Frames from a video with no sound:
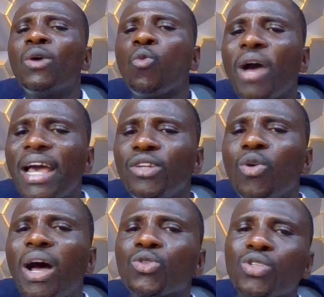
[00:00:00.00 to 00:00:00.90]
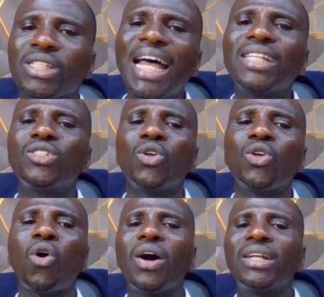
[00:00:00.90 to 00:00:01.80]
when you are to start
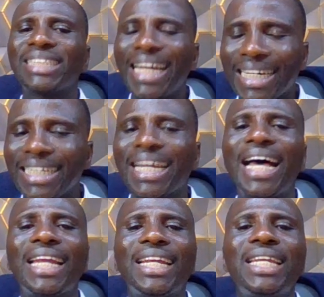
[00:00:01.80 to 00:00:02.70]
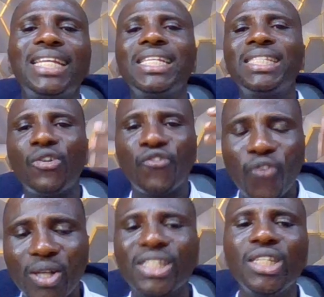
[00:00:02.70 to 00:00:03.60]
your technical analysis, the
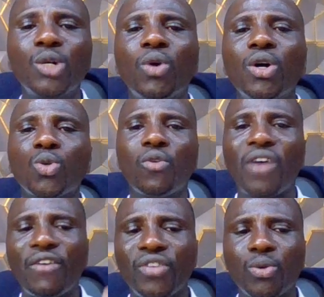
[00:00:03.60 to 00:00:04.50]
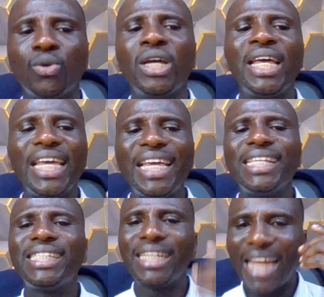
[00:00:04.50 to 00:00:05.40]
first thing you want to overview
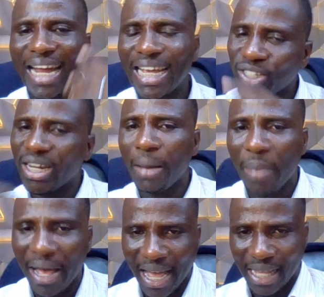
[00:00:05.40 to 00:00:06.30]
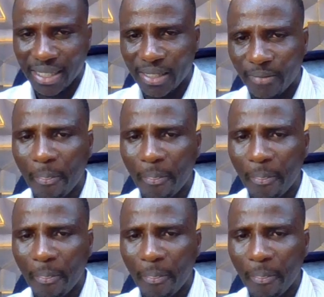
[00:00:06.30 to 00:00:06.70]
is the directional bias.